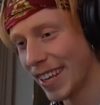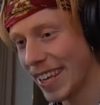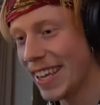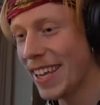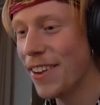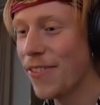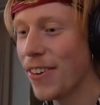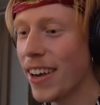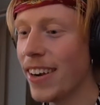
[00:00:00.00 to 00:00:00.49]

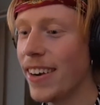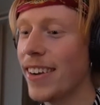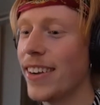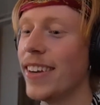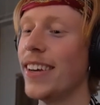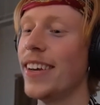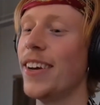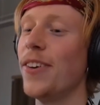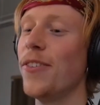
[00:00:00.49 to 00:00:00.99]
Ivan,
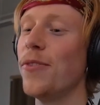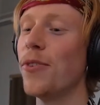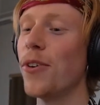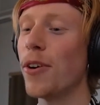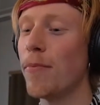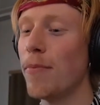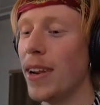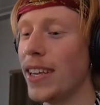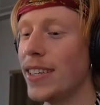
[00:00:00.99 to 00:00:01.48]
what a
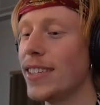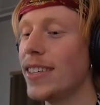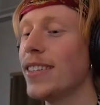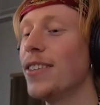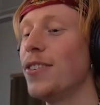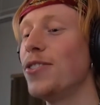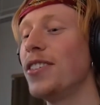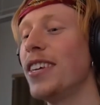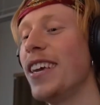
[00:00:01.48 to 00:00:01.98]
blessing
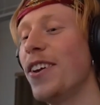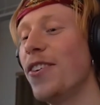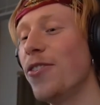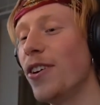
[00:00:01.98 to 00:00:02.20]
to see you